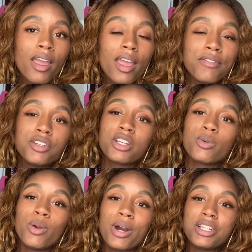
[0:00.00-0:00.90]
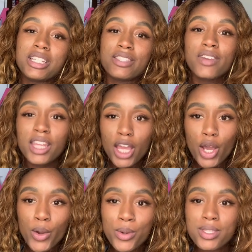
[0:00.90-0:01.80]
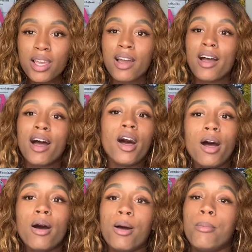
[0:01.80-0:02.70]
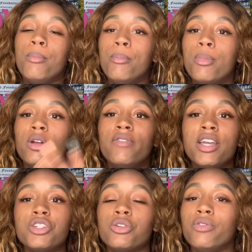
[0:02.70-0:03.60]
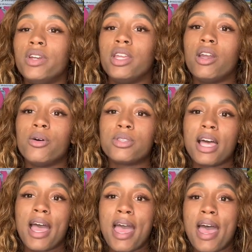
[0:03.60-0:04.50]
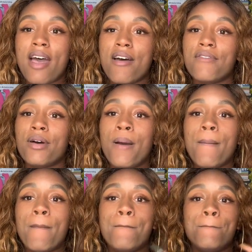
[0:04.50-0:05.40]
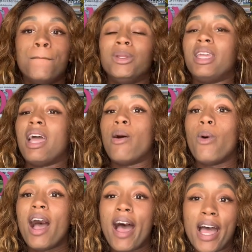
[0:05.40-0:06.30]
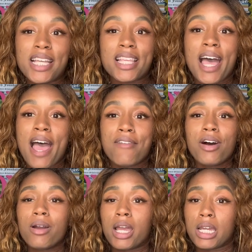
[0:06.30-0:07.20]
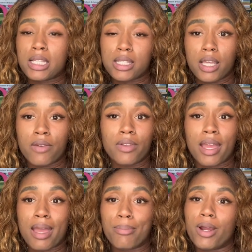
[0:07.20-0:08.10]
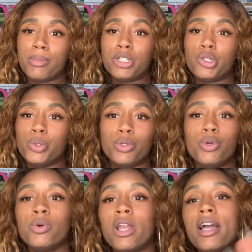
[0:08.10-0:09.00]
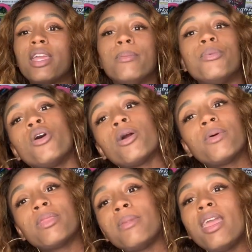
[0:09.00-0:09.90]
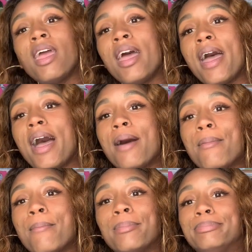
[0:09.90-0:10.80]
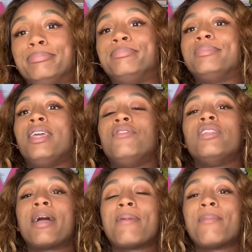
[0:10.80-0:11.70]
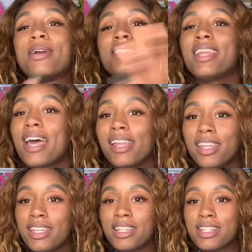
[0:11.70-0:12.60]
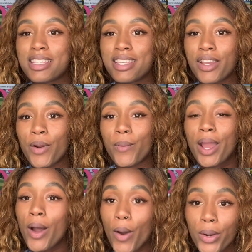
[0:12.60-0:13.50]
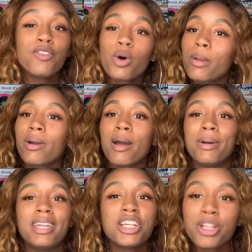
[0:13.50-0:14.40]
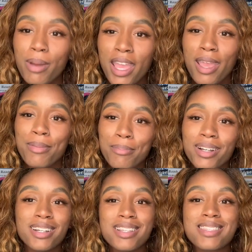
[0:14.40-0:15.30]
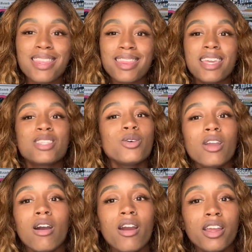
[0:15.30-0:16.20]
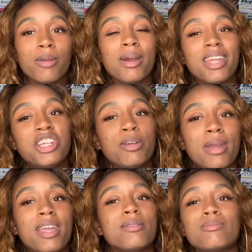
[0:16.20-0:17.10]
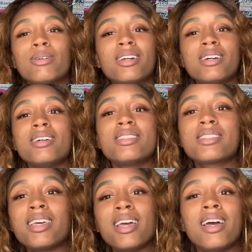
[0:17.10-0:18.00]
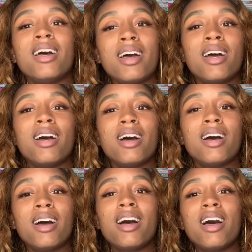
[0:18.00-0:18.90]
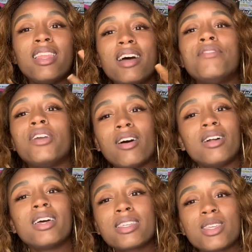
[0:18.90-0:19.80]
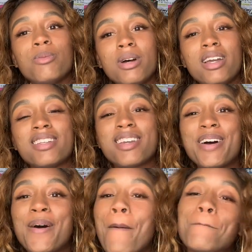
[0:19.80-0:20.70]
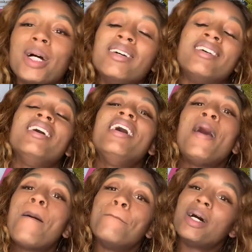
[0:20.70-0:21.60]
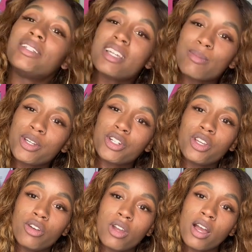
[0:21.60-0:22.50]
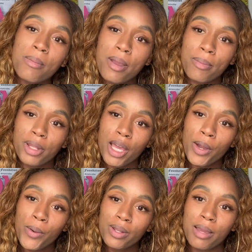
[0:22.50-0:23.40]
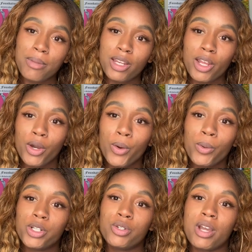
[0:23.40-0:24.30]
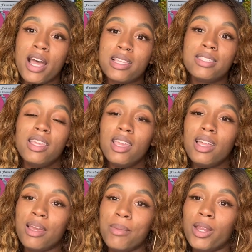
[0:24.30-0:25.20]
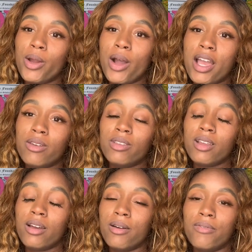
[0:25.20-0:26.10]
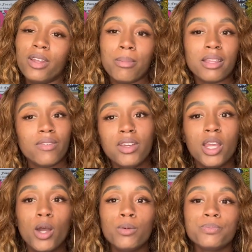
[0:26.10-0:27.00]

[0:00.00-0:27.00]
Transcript: if you just want to watch these videos. Um motivational videos, I have D I Ys, I have all kind of stuff. Like, I promise you, you will not get bored with me. um If you like my personality, then just stick around. If you want to become a Daisha babe, because that's who y'all are. You're my Daisha babes because I love y'all like so much. Um, but, but just make sure you comment below. Let me know what you guys think. Let me know how you um, feel about the video.